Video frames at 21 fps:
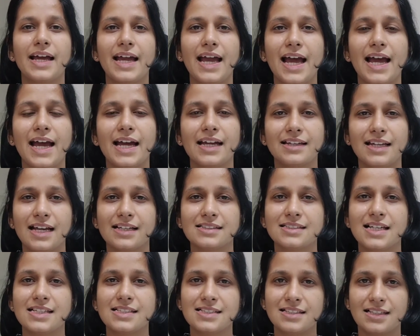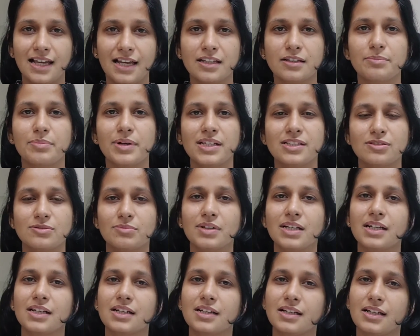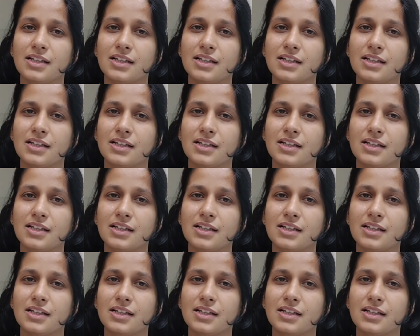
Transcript: And as I said, breast milk